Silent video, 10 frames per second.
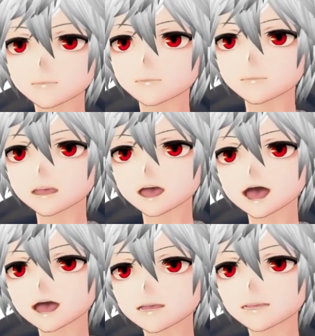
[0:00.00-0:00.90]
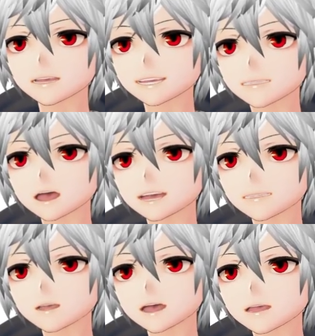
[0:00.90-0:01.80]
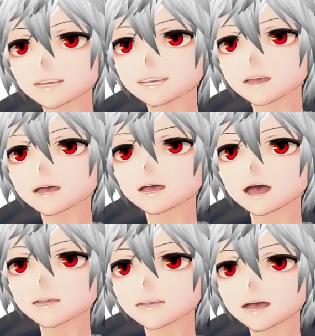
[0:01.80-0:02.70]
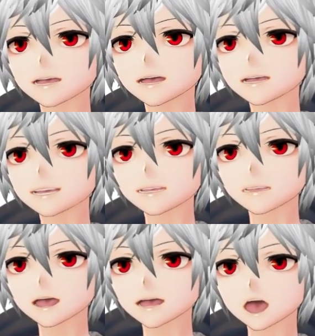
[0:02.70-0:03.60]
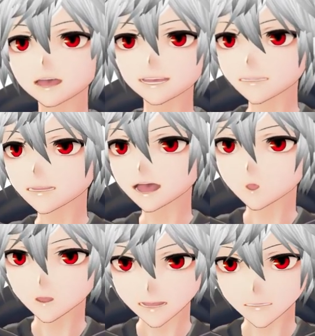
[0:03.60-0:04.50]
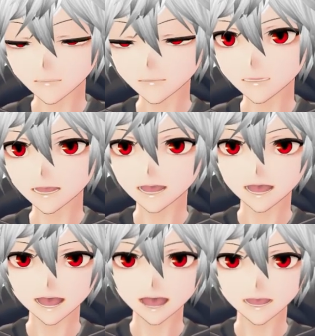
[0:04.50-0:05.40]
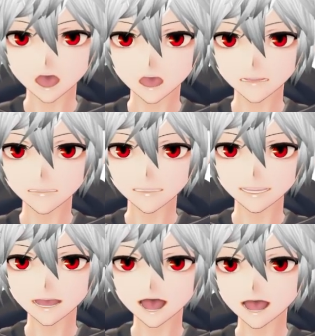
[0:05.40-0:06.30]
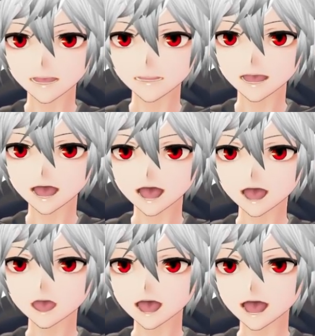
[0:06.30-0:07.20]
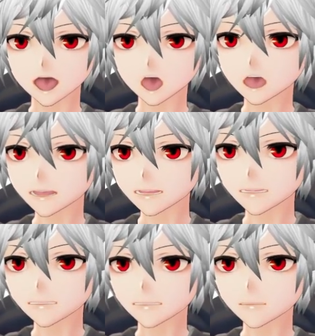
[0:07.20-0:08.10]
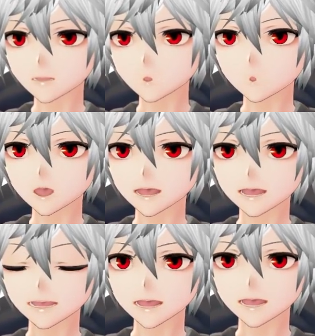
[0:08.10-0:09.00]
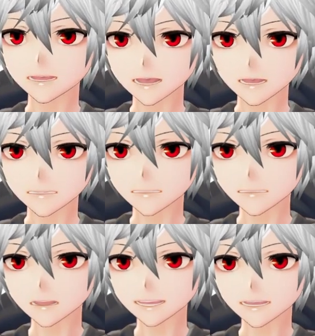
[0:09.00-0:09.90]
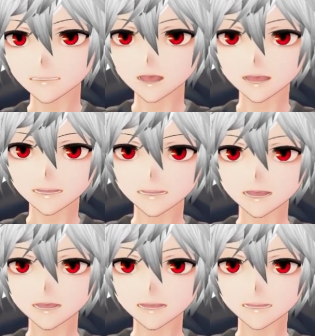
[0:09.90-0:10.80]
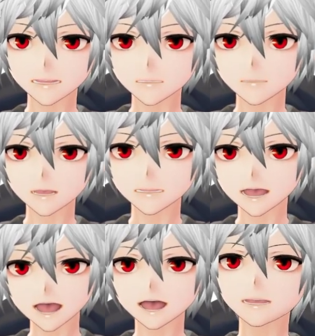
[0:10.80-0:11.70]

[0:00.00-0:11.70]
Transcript: The amount of experience points will vary depending on the adventure rank. So that's good because then I can have my alts do the dailies, right? So then we can. That's very good.